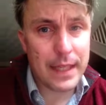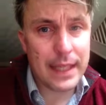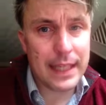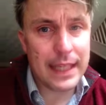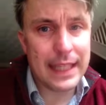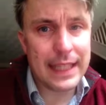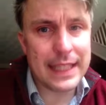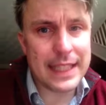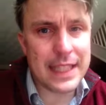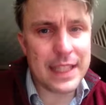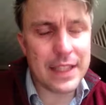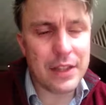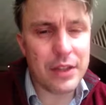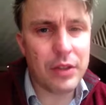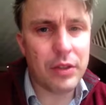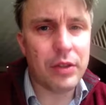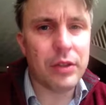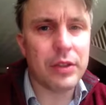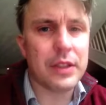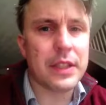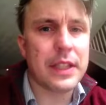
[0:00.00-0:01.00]
It's
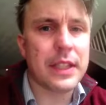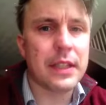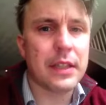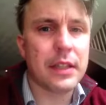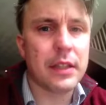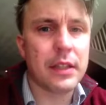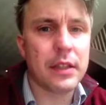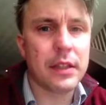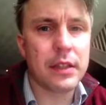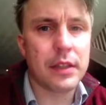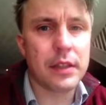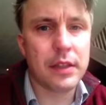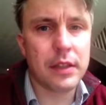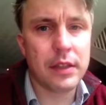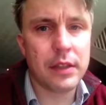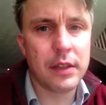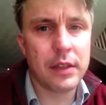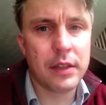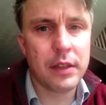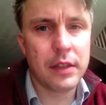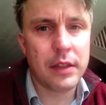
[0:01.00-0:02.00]
not,
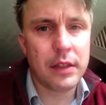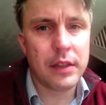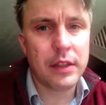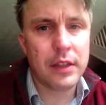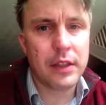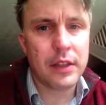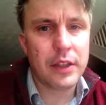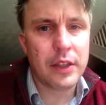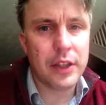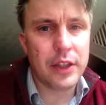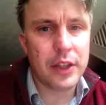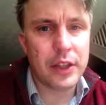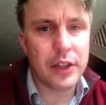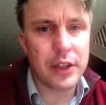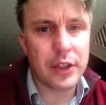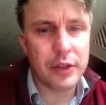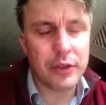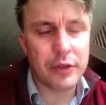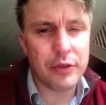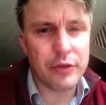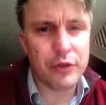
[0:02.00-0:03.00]
you